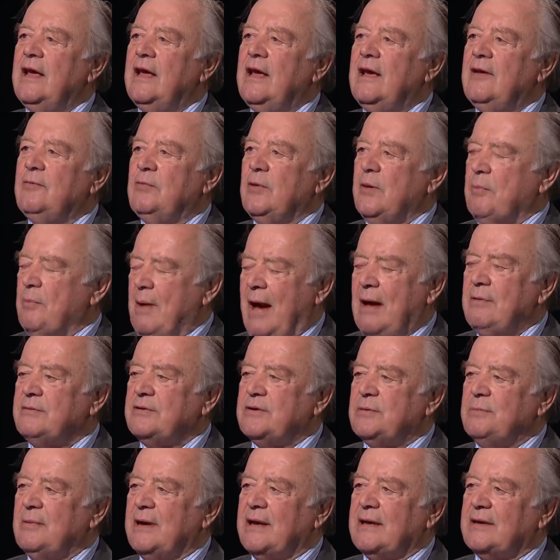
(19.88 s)
if we're about
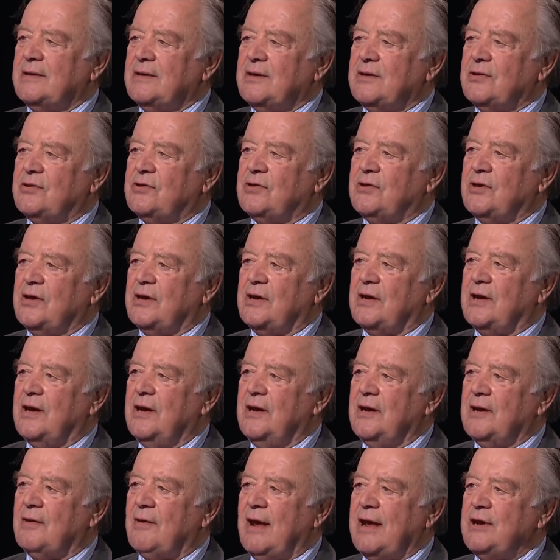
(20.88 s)
to make this uh,
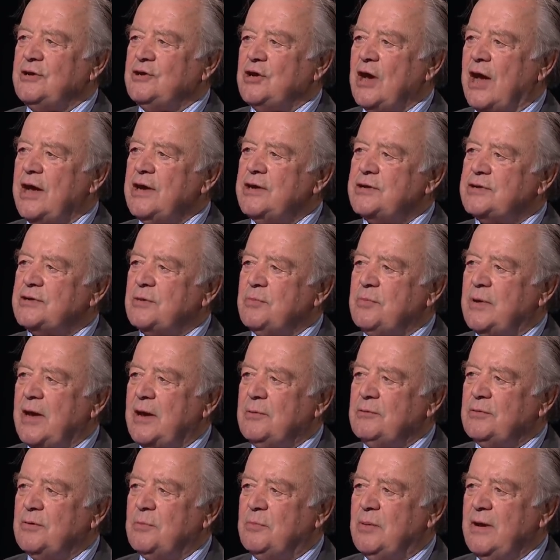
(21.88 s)
great change compared
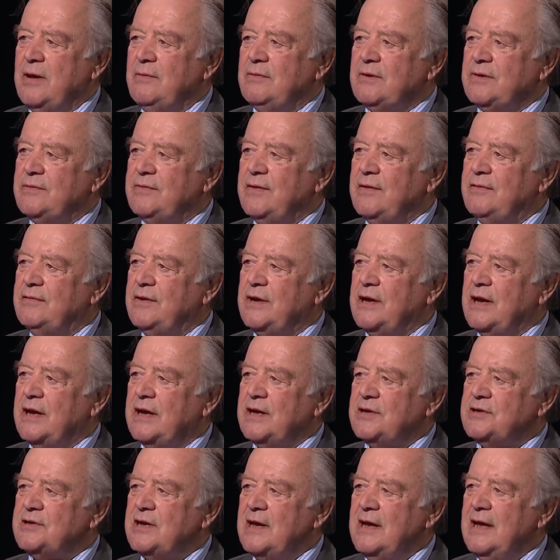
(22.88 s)
with the previous fifty
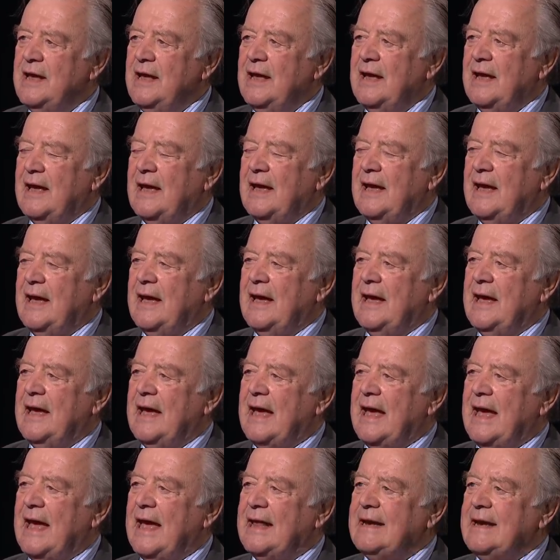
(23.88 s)
years. Uh,
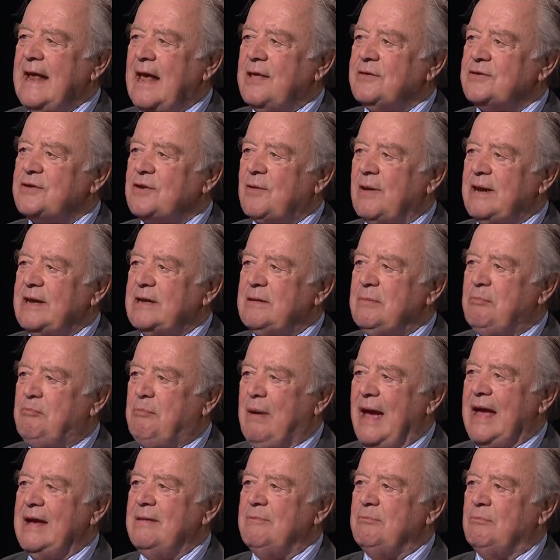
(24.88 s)
and now there's a great
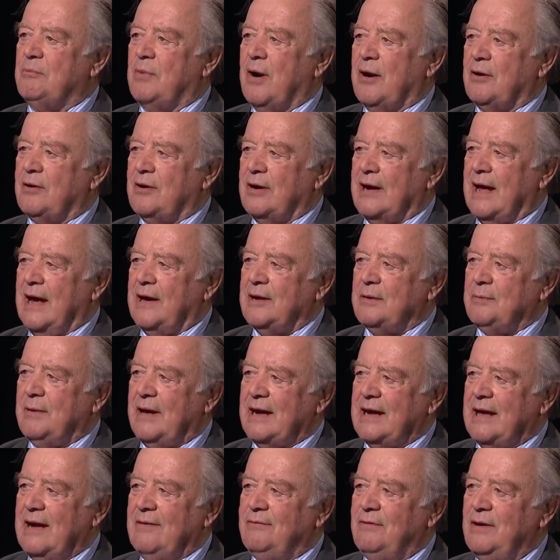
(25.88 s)
debate broken out
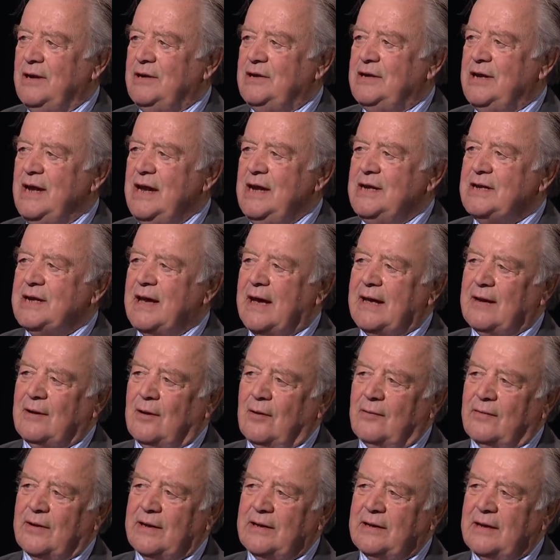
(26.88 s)
about every detail
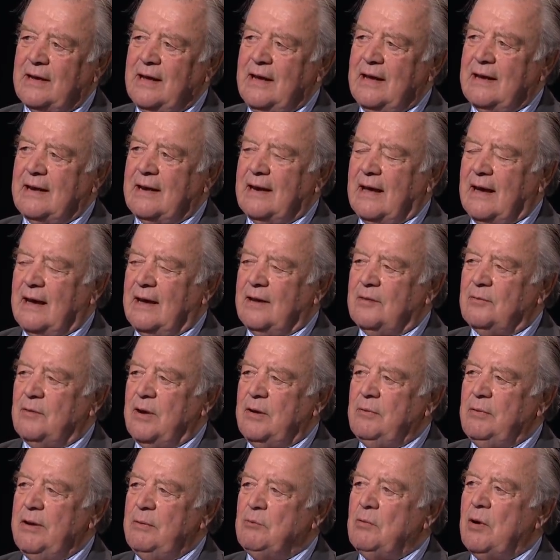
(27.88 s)
of it. Uh, we,
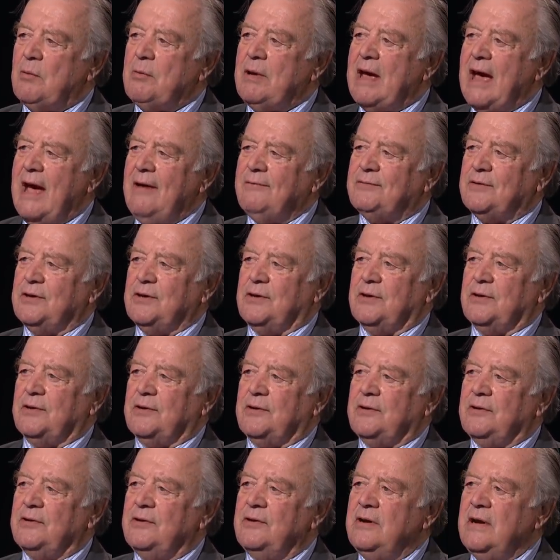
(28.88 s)
we, what we have to
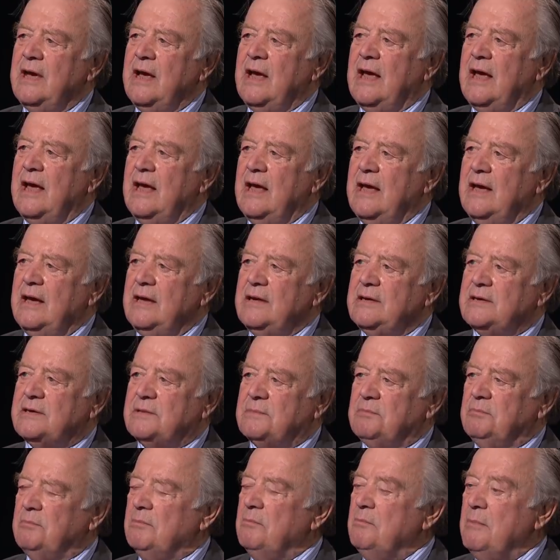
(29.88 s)
do is
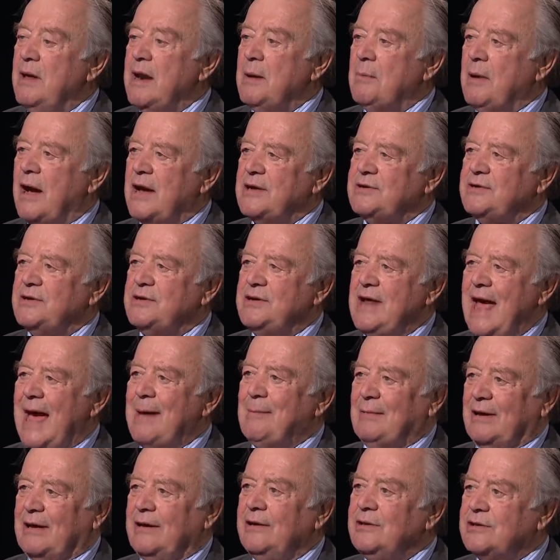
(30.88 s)
minimise the
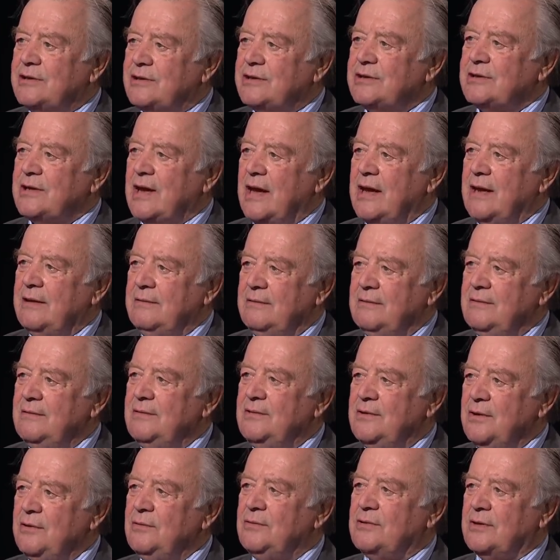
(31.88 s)
damage, because I
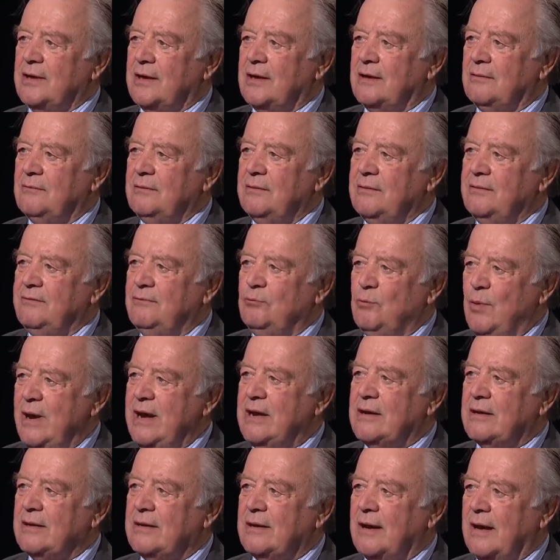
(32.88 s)
do think we've
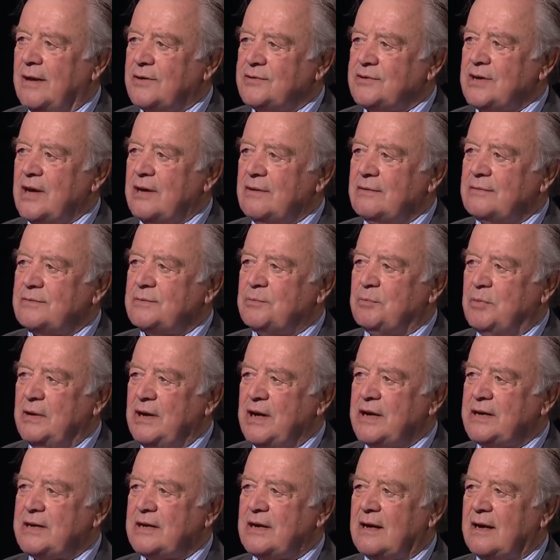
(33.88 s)
weakened ourselves
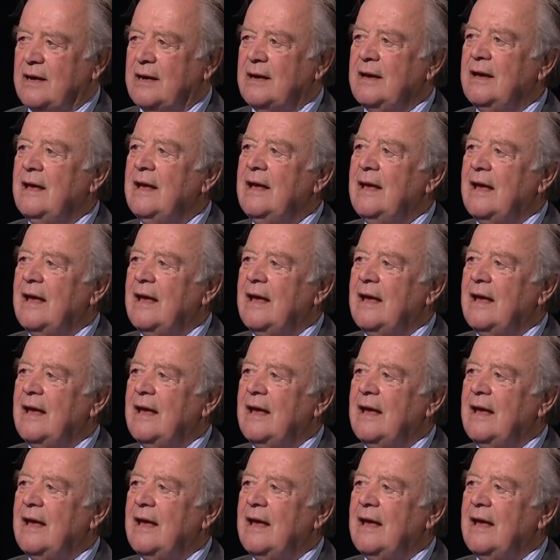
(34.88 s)
politically